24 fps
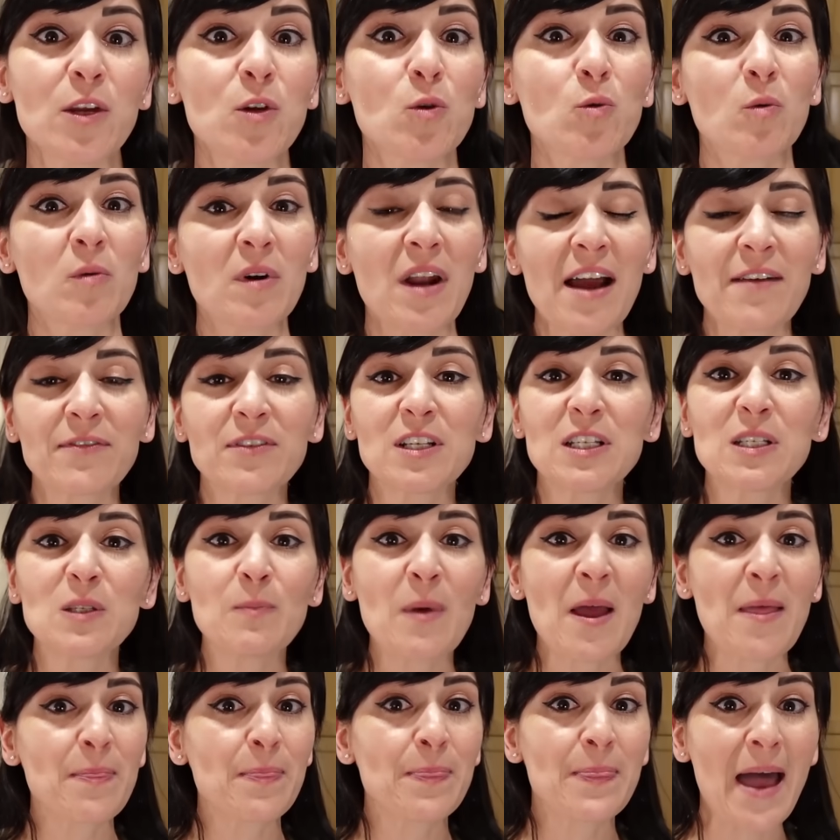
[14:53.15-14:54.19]
You don't have to
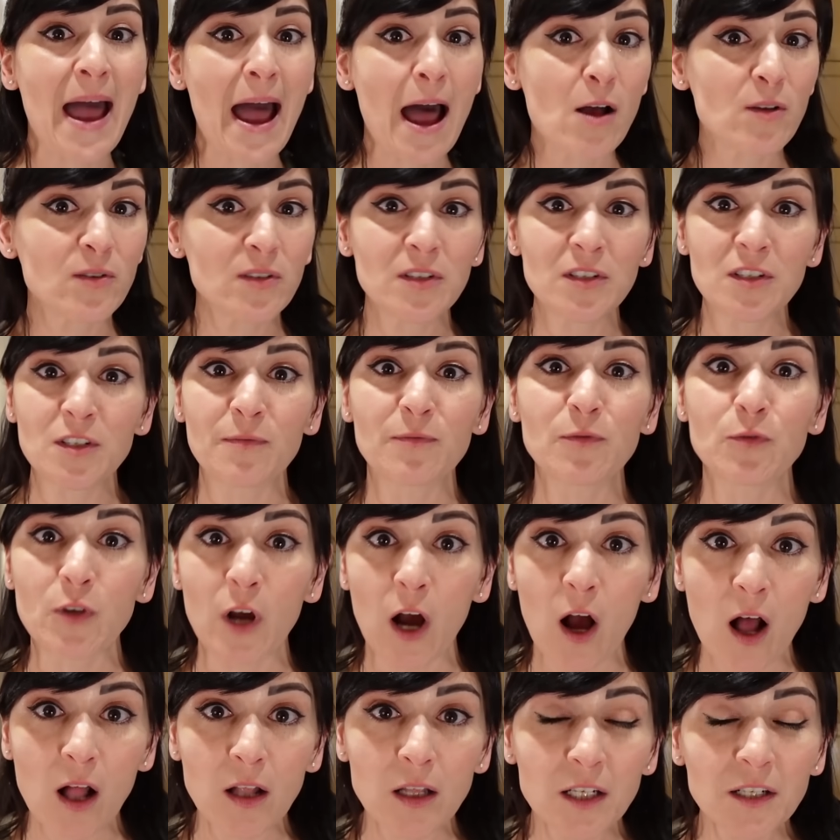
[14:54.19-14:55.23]
spend thousands of
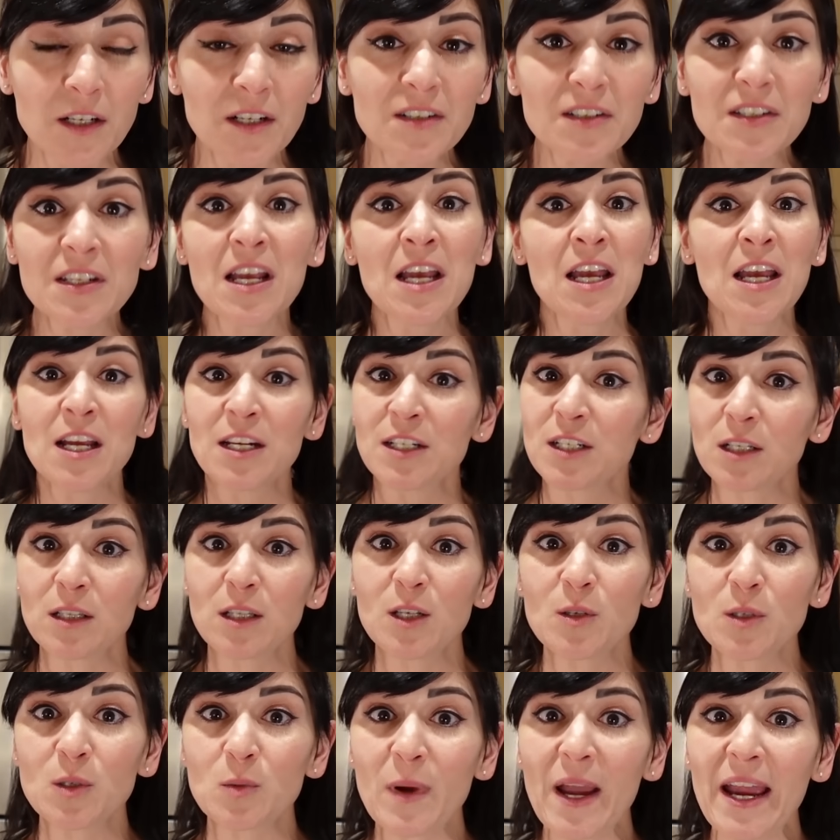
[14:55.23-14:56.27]
dollars to
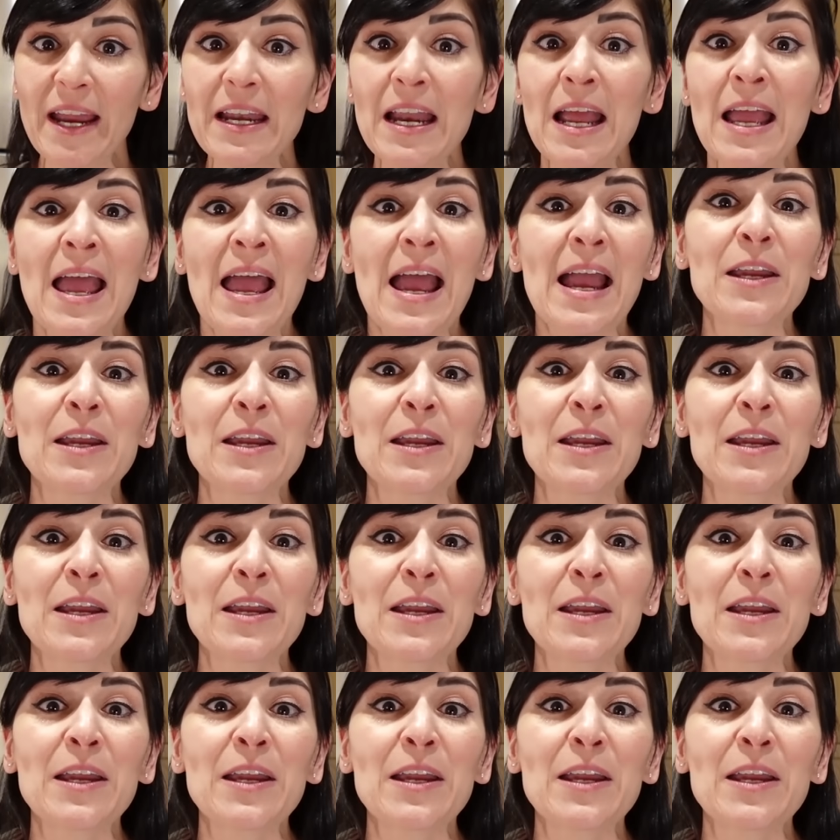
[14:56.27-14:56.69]
lose weight,